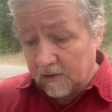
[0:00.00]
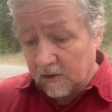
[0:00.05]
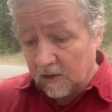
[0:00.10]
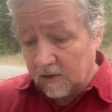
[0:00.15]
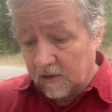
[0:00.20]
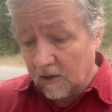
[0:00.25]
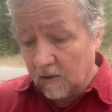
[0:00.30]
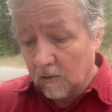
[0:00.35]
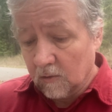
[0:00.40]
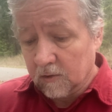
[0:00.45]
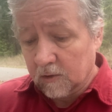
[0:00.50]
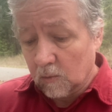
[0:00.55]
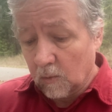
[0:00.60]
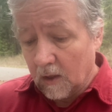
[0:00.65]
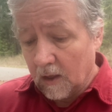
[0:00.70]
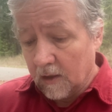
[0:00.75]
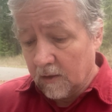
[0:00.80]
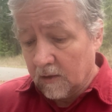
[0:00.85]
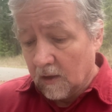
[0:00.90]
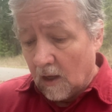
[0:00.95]
It deals
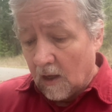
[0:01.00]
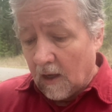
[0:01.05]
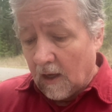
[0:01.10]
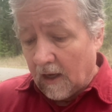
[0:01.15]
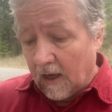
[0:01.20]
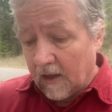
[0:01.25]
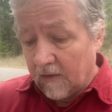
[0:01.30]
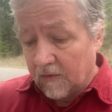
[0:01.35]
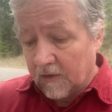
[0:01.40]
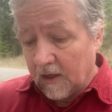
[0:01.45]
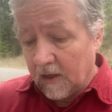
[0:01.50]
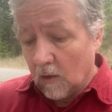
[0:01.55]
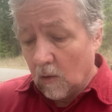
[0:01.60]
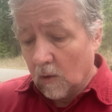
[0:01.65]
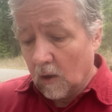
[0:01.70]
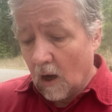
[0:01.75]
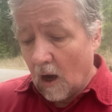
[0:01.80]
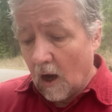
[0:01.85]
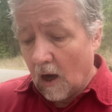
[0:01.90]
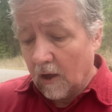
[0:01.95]
with, in thee, O
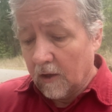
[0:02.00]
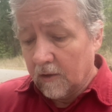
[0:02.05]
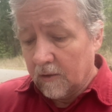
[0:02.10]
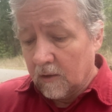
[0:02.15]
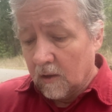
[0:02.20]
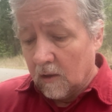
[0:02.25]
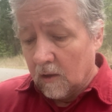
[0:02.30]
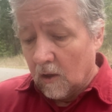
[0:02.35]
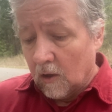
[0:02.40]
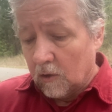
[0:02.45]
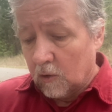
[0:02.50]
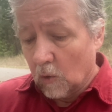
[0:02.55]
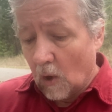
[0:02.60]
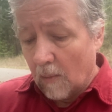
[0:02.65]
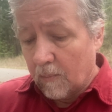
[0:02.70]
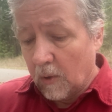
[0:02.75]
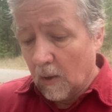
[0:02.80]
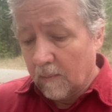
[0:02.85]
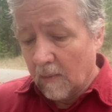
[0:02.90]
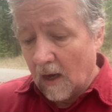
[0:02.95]
God, do I
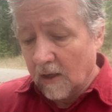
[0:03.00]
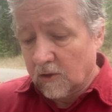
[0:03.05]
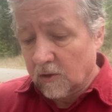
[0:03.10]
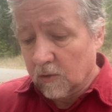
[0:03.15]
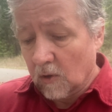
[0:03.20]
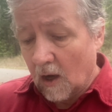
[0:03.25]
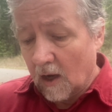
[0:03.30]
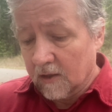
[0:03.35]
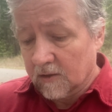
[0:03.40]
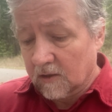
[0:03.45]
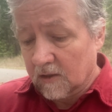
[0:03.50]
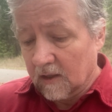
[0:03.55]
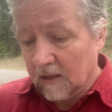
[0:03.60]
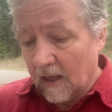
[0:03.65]
put my trust.